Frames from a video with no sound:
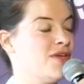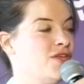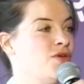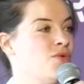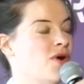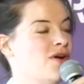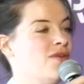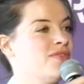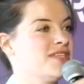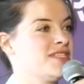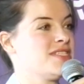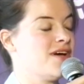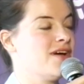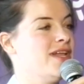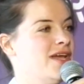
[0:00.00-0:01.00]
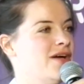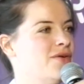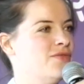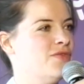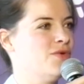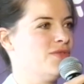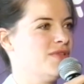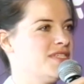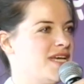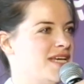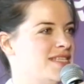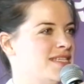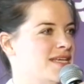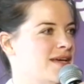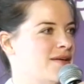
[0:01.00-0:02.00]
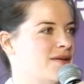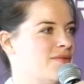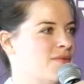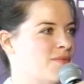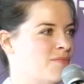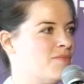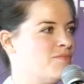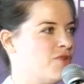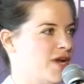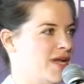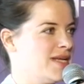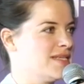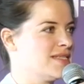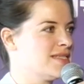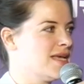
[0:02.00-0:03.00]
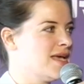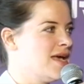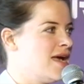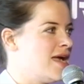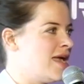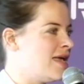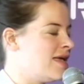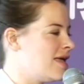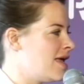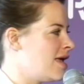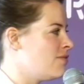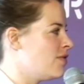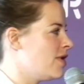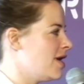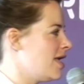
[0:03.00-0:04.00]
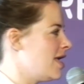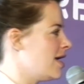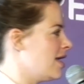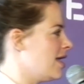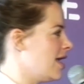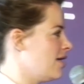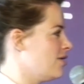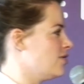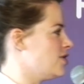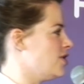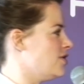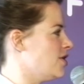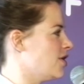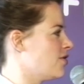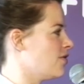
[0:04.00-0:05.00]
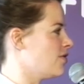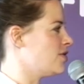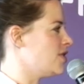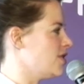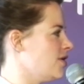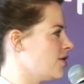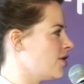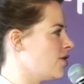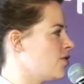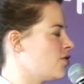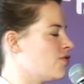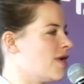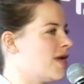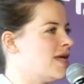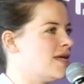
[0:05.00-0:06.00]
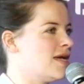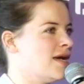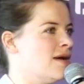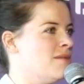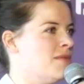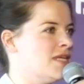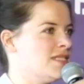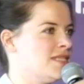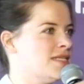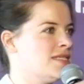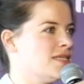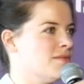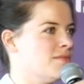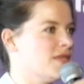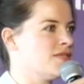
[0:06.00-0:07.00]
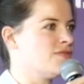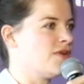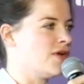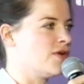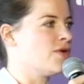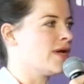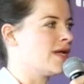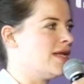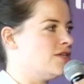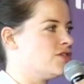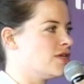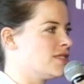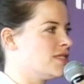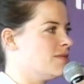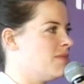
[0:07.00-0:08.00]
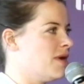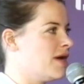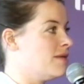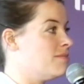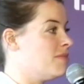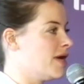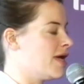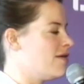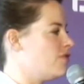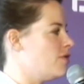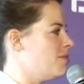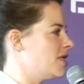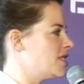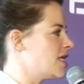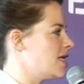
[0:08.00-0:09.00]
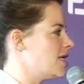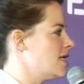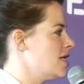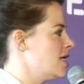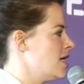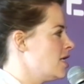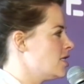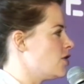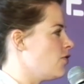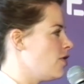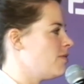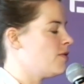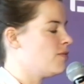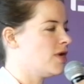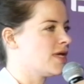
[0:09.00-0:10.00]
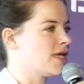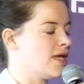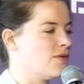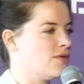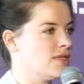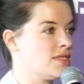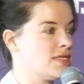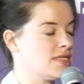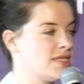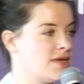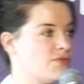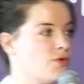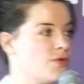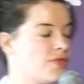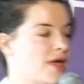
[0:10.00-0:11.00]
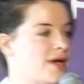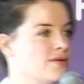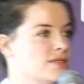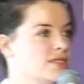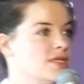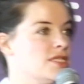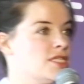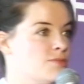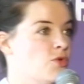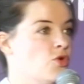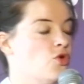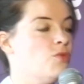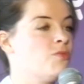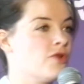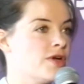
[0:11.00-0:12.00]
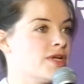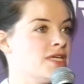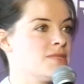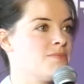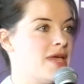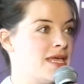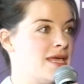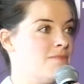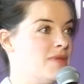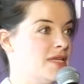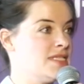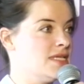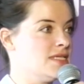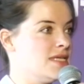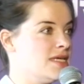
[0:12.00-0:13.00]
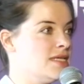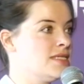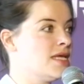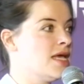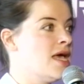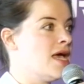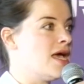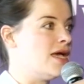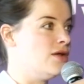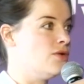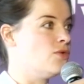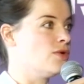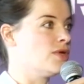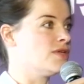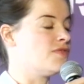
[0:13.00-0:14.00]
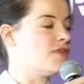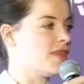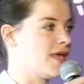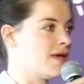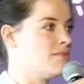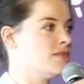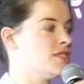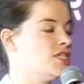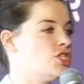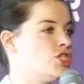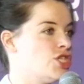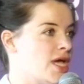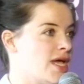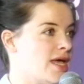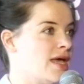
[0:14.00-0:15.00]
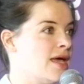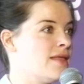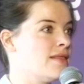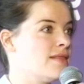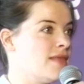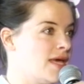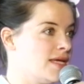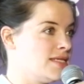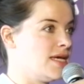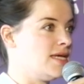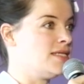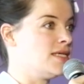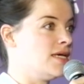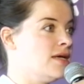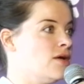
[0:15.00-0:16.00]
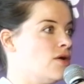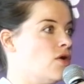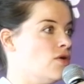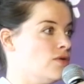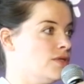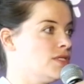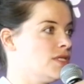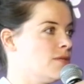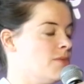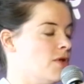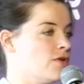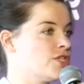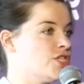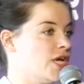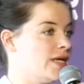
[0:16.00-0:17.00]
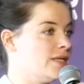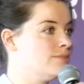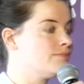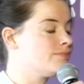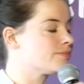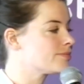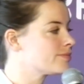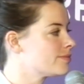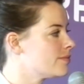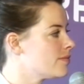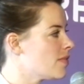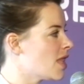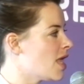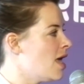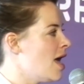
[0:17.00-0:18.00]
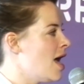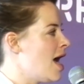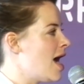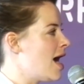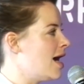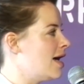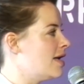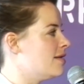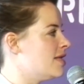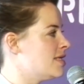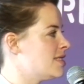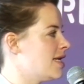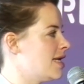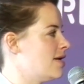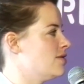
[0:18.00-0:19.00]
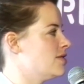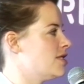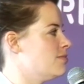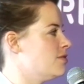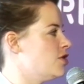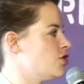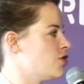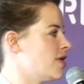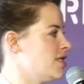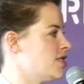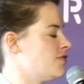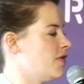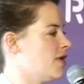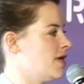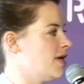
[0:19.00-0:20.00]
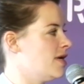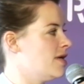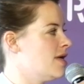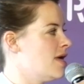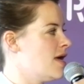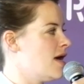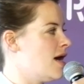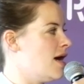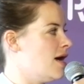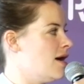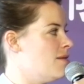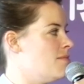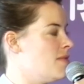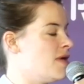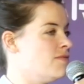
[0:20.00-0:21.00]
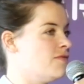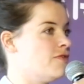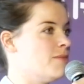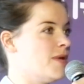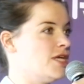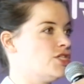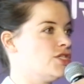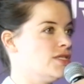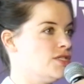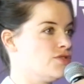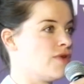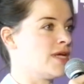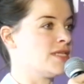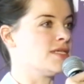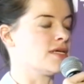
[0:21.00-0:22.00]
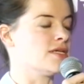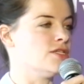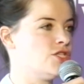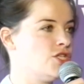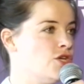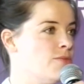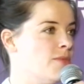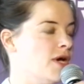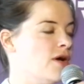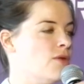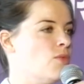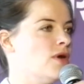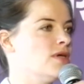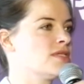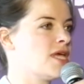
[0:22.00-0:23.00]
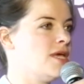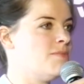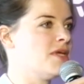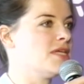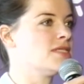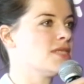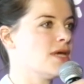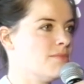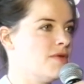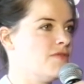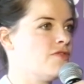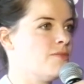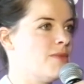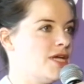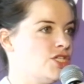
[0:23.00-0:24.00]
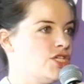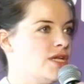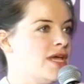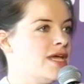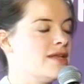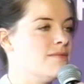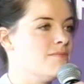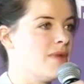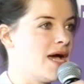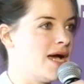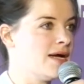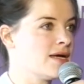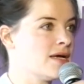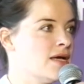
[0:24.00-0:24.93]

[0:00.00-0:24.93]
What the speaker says: you aren't the silo of all the data brings. It really allows you to create a system that's very quickly trusted by everybody. So we've been working with several thousand small product-making businesses in order for them to share their data onto the blockchain. And this allows them to transfer information direct to consumer whilst keeping some information hidden back.